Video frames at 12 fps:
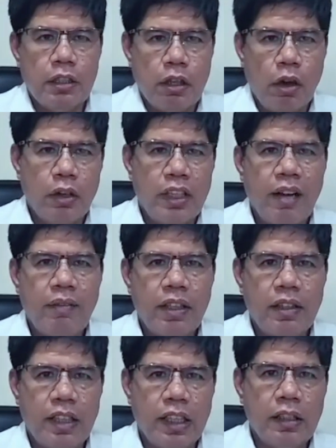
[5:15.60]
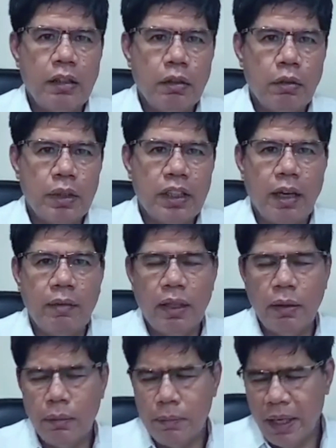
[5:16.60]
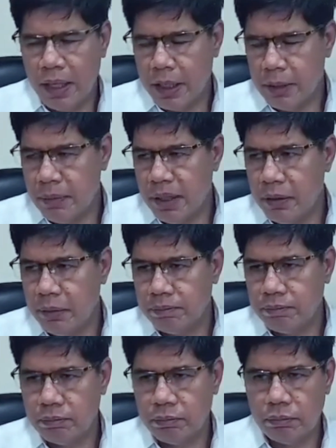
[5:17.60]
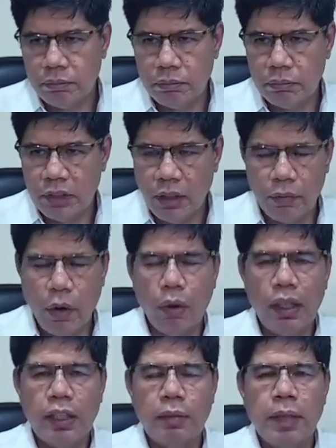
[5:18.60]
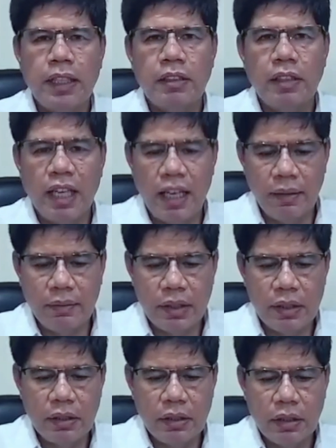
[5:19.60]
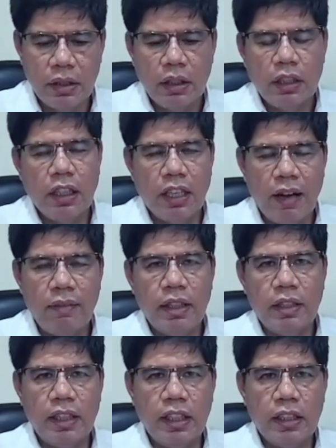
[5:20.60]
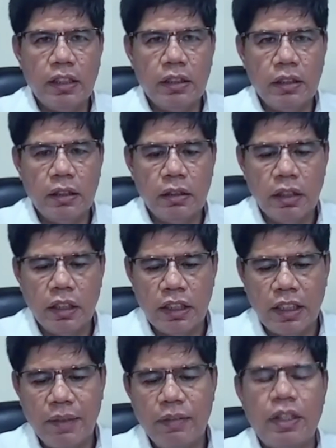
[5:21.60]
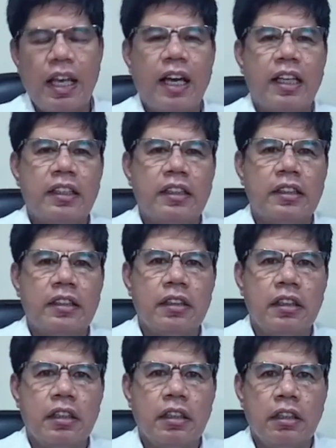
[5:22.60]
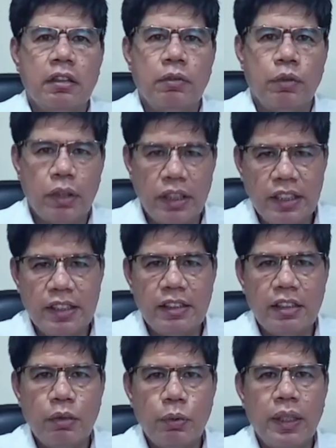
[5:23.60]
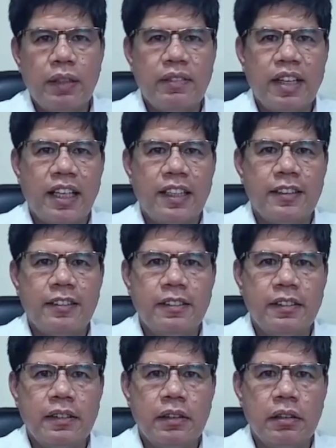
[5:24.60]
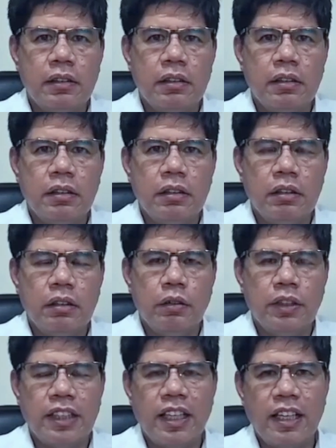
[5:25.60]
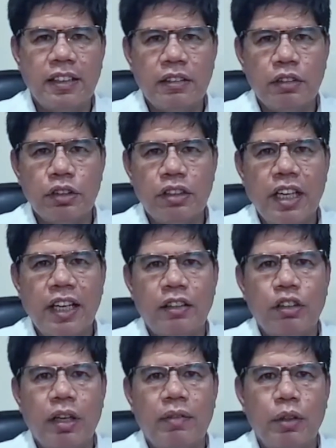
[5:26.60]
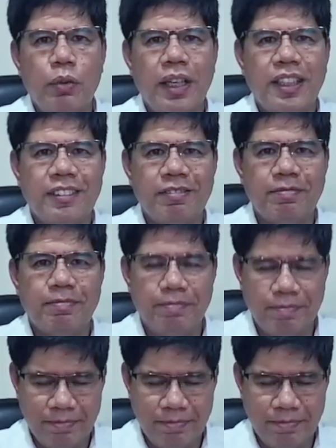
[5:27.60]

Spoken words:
So in everything, whatever may be falling upon your lives, in everything, give thanks, for this is the will of God. Once again, good day to everyone.